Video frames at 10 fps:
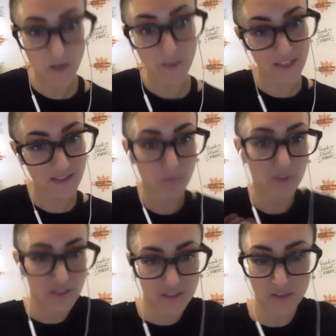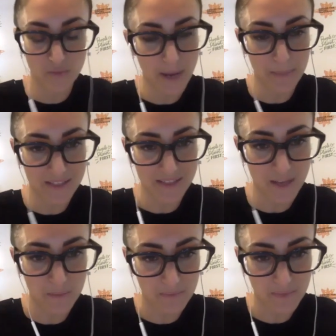okay, so we're just going to wrap this up.